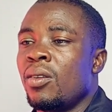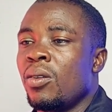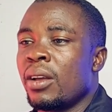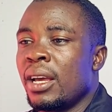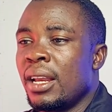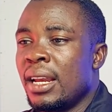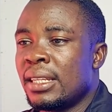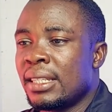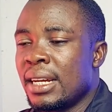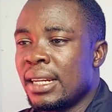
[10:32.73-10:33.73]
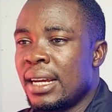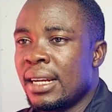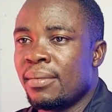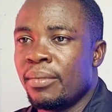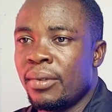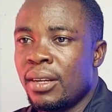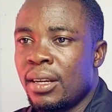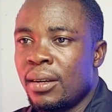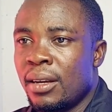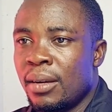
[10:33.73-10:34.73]
Okay, let's take that
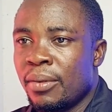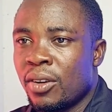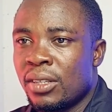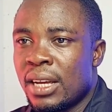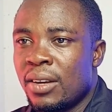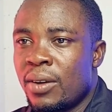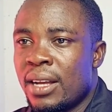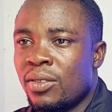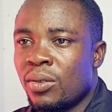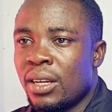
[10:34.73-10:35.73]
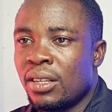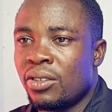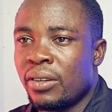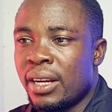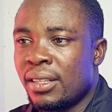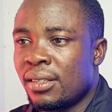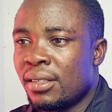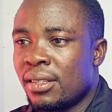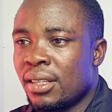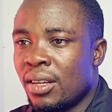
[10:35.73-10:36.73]
because I know I took a trade
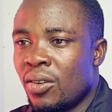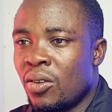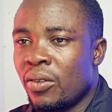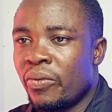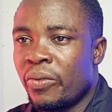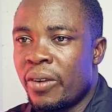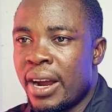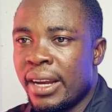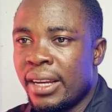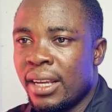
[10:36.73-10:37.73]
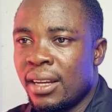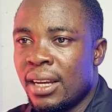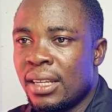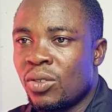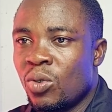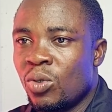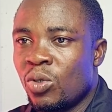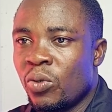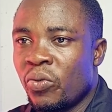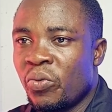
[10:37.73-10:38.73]
on Friday. Let's go
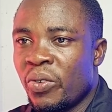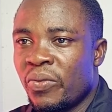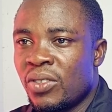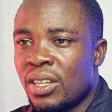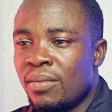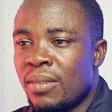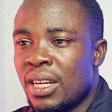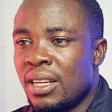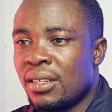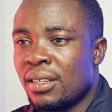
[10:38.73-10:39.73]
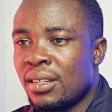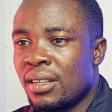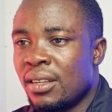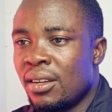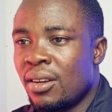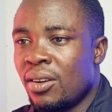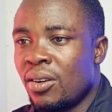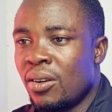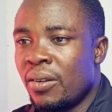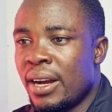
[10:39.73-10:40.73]
to 15 minutes,
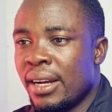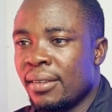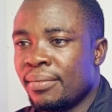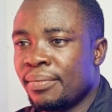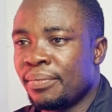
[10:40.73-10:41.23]
all right,